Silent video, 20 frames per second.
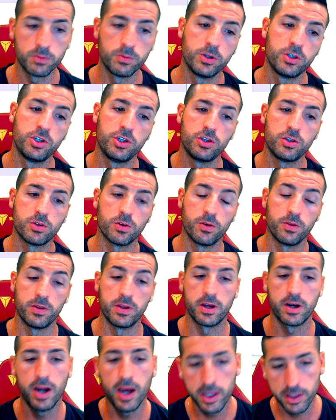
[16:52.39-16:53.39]
which is on
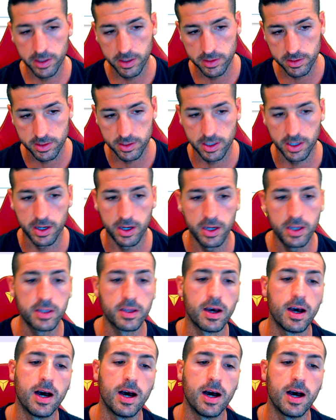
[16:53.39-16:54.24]
the right hand side,